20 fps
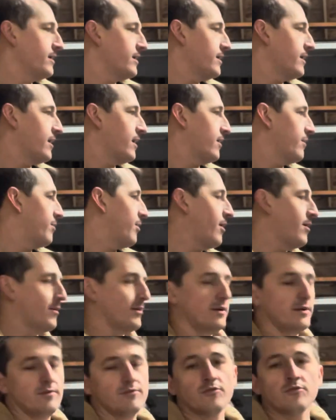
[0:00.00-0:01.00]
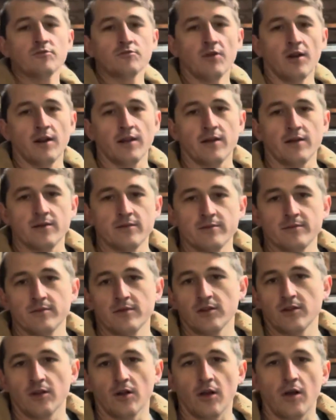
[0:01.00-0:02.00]
I'll probably run it a
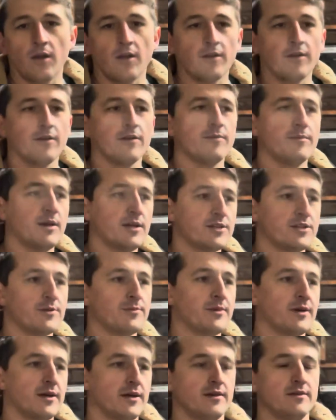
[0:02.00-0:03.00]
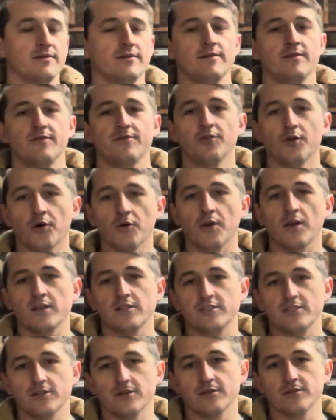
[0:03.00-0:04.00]
little harder, make sure my fuel
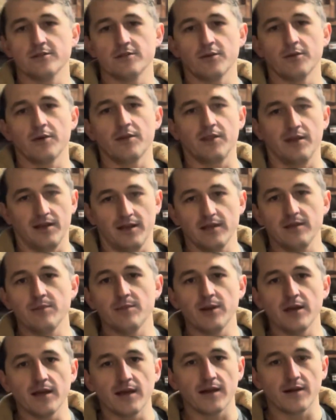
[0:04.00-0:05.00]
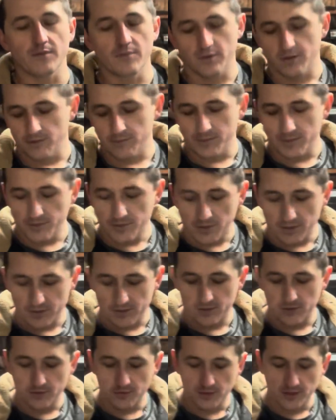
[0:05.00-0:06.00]
ratios are where they need to be. I don't want to be running
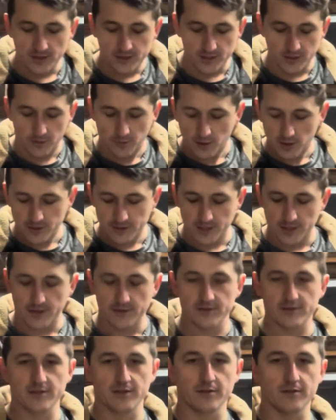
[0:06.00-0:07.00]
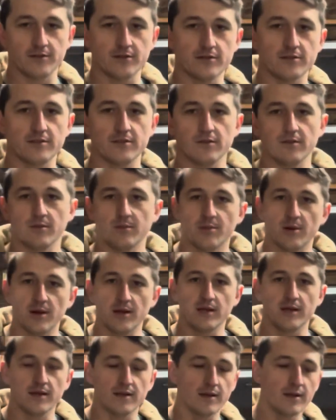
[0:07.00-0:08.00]
too rich and washing down the cylinders during the
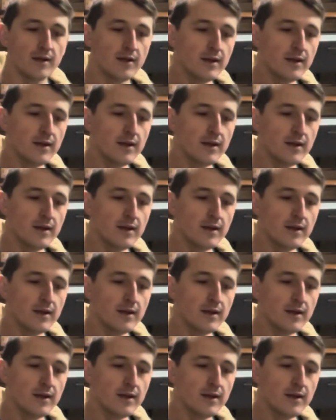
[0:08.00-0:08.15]
break-in.